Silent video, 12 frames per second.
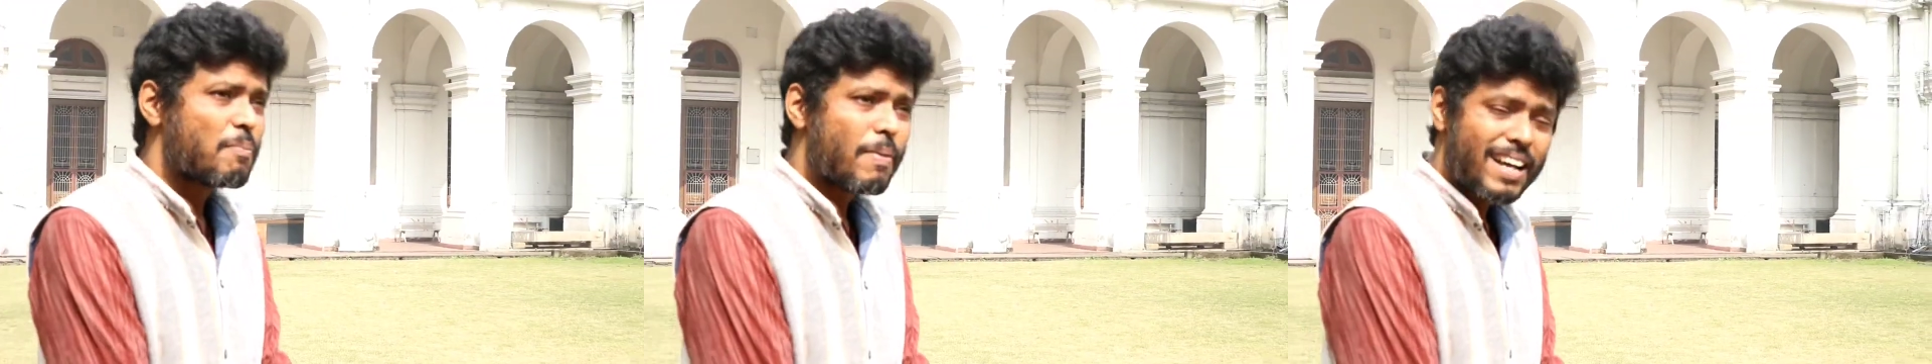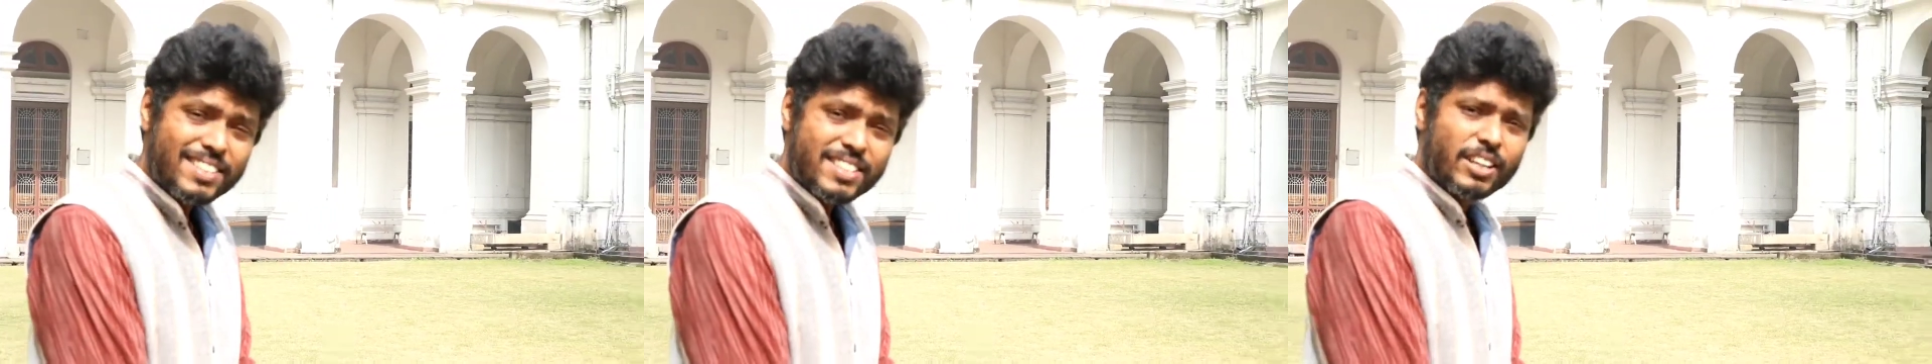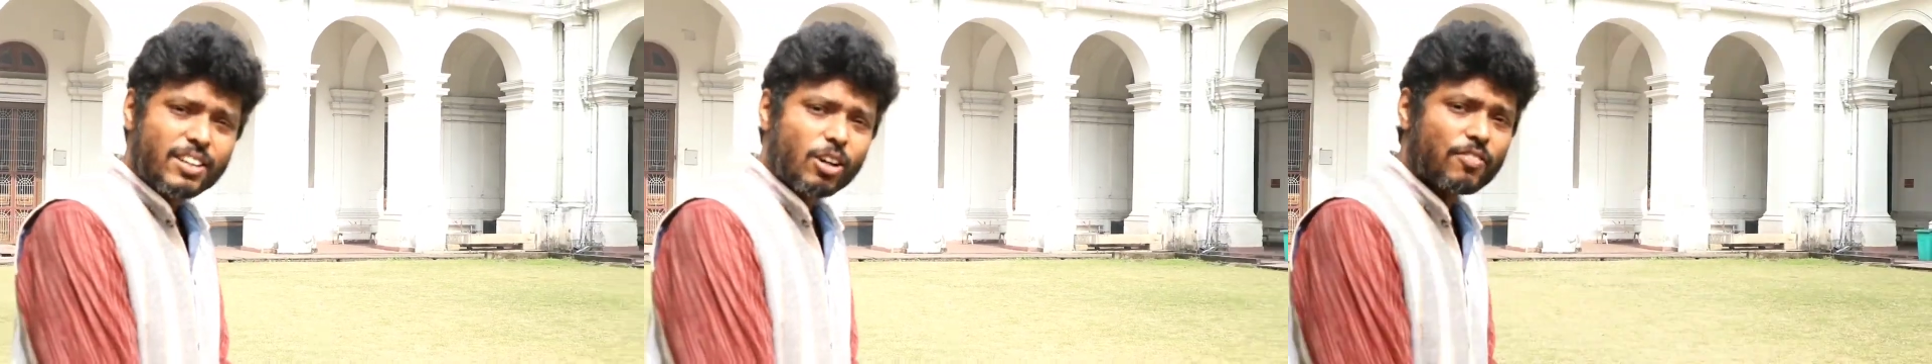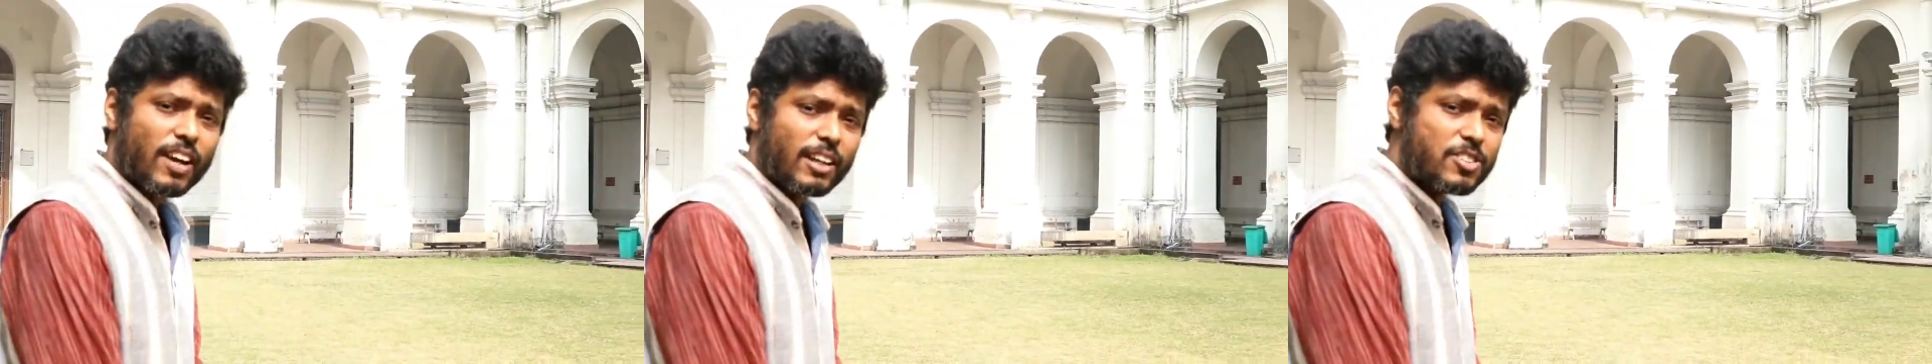one of the
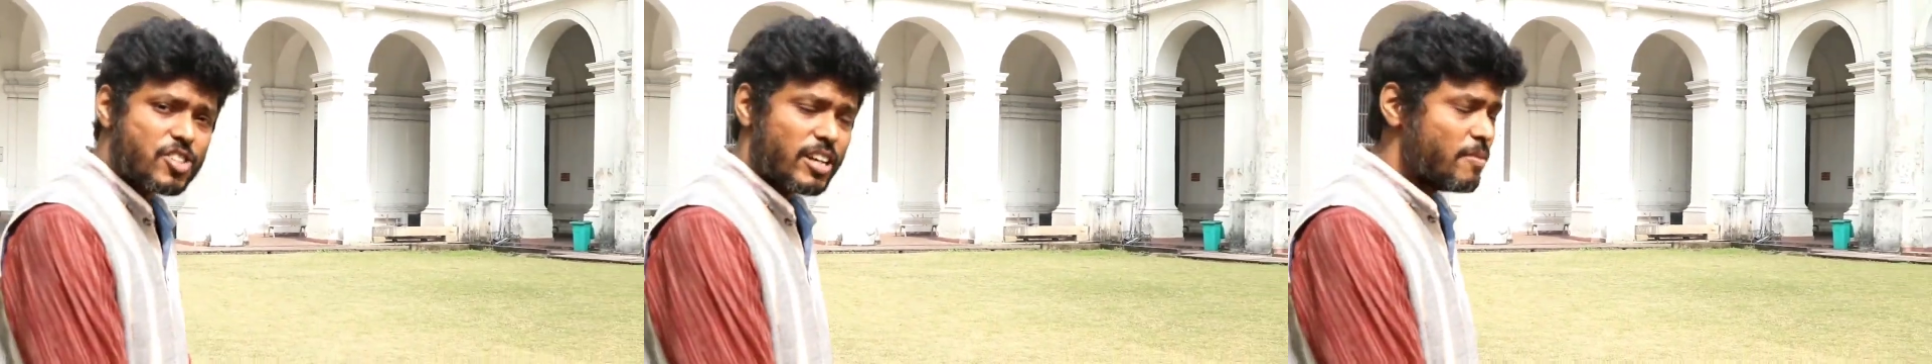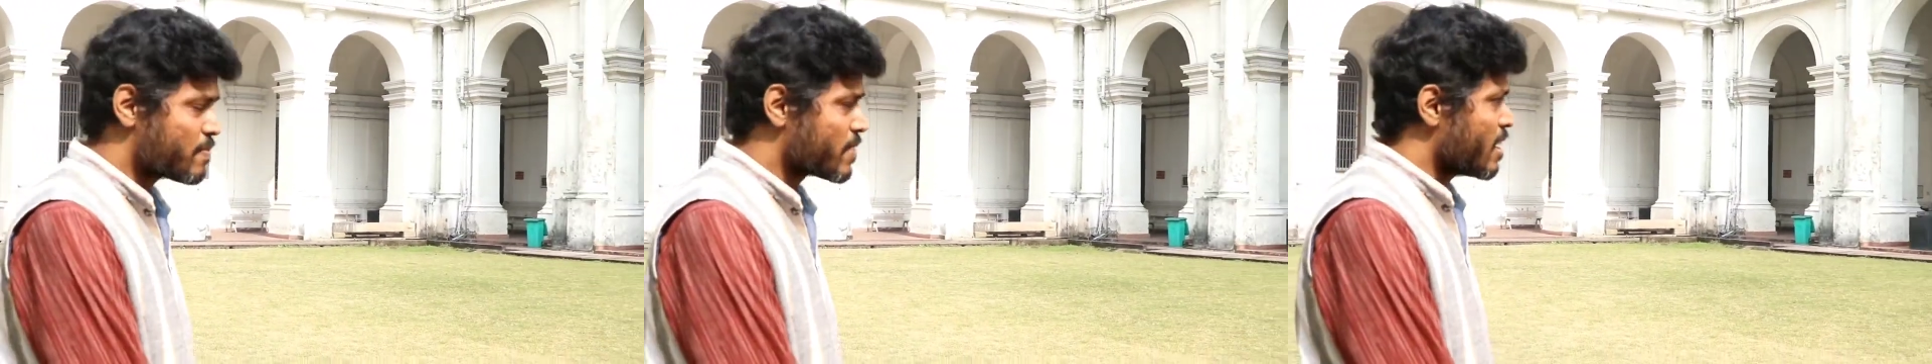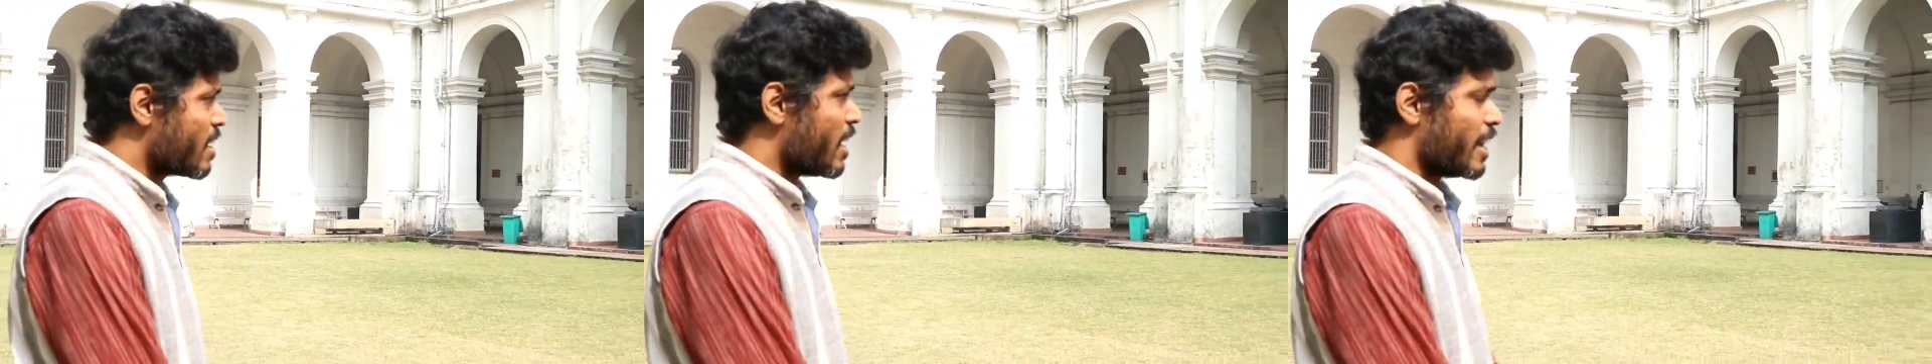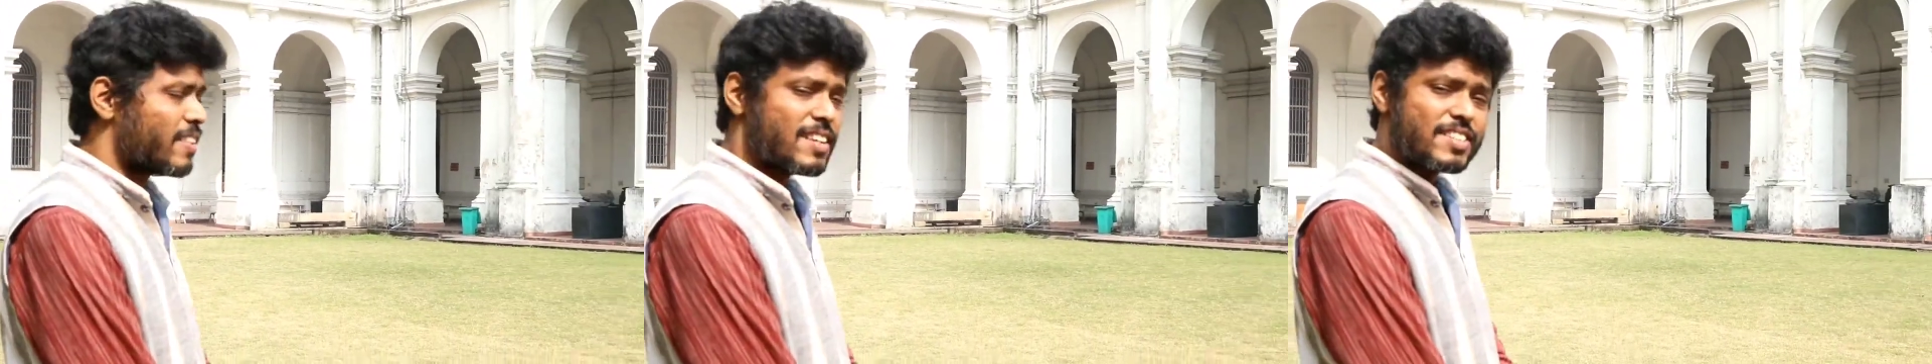bastions of
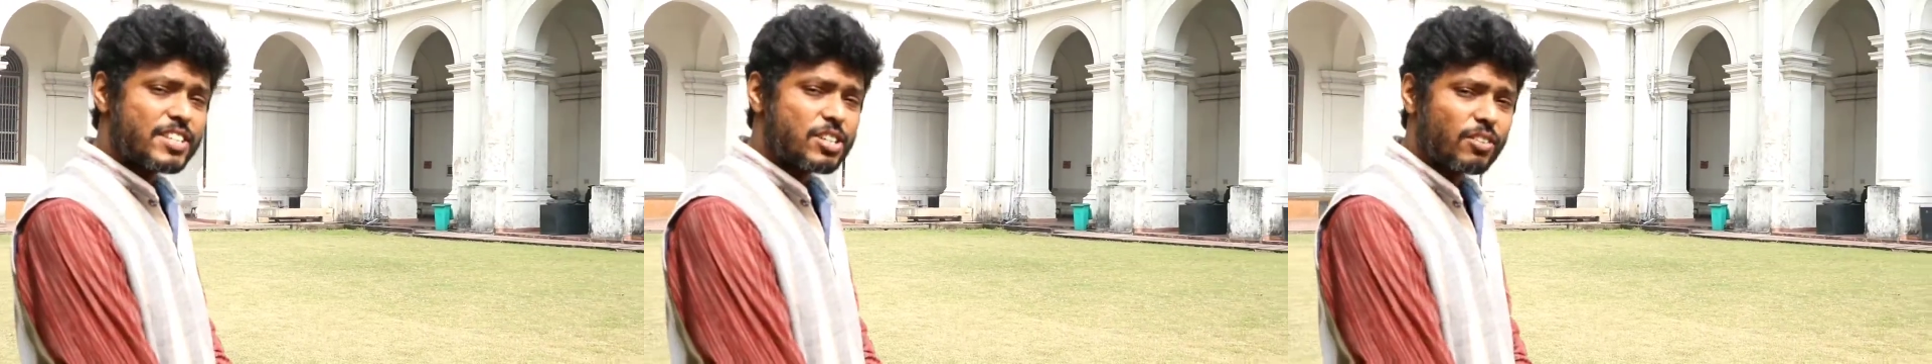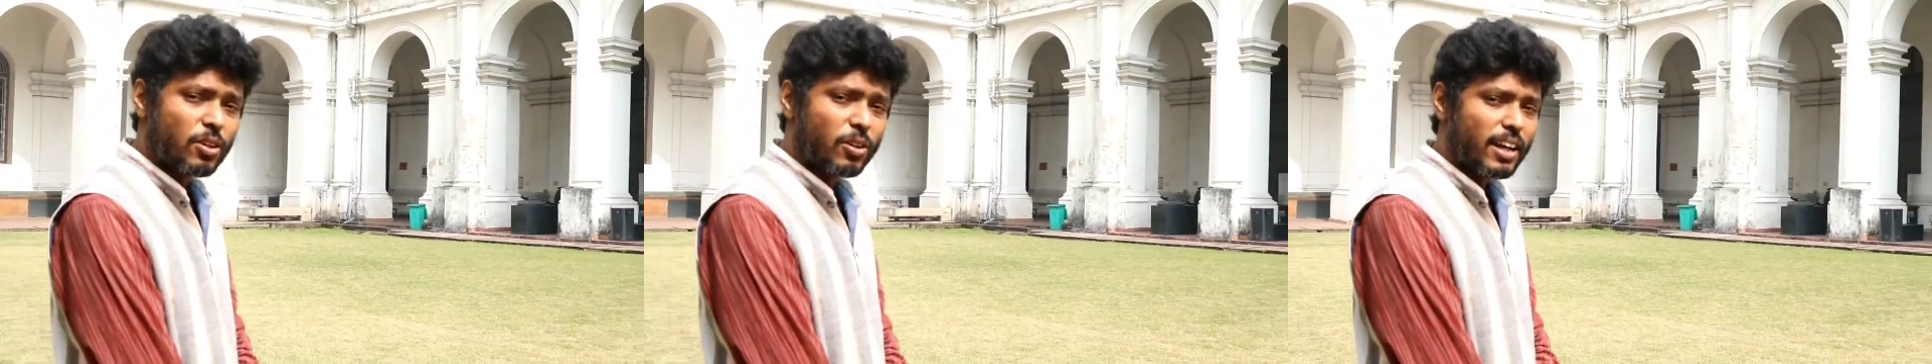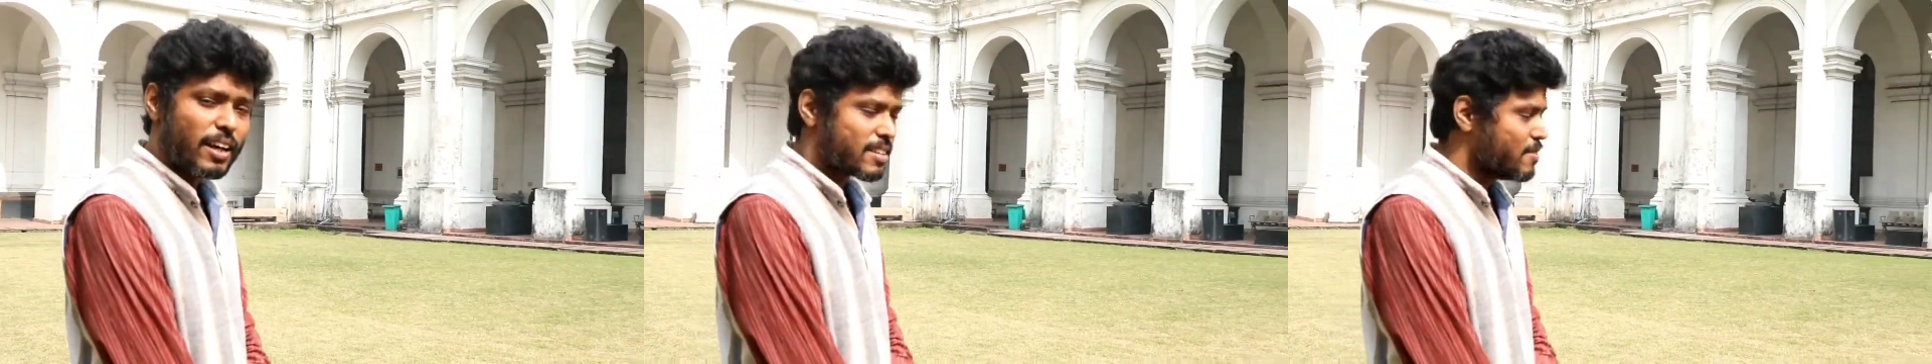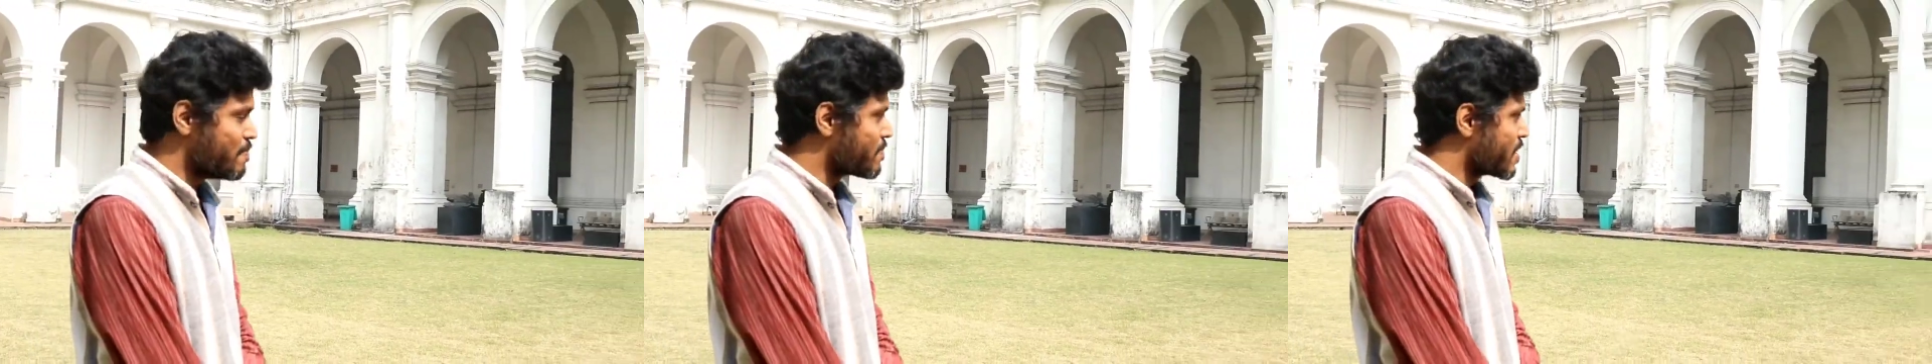culture in the city of
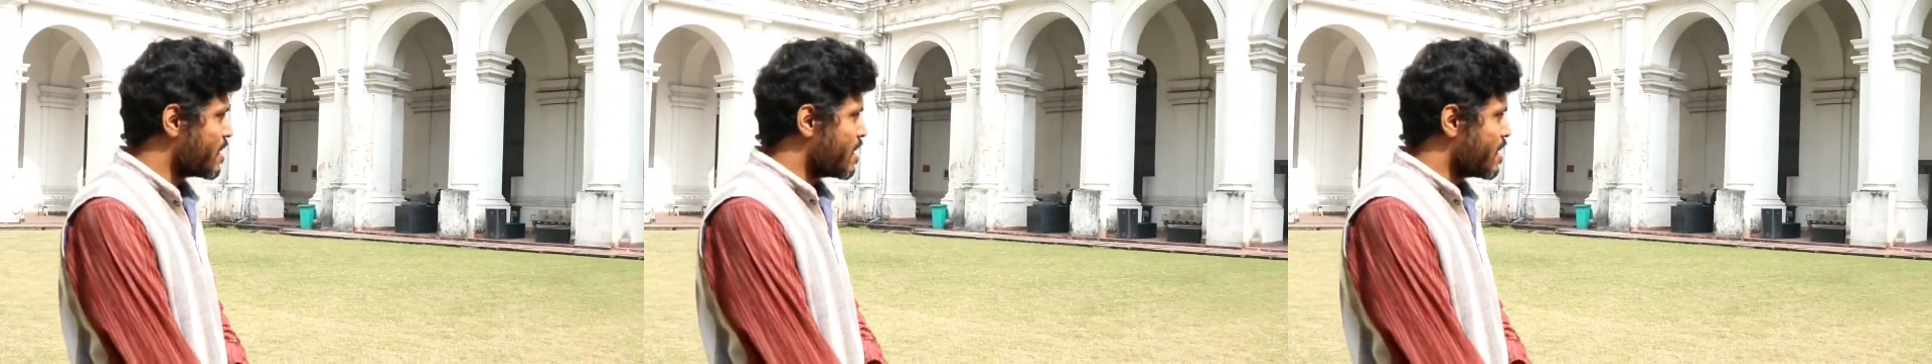Kolkata,